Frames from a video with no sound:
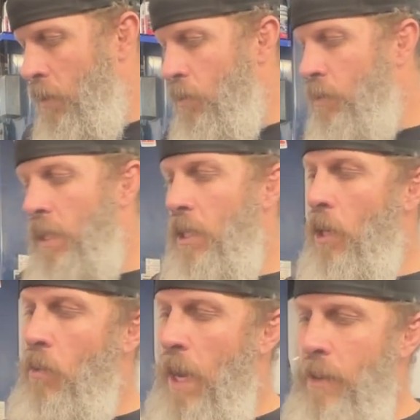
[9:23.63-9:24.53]
You can
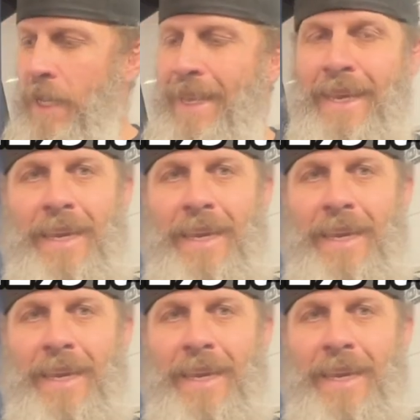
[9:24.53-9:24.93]
go out and get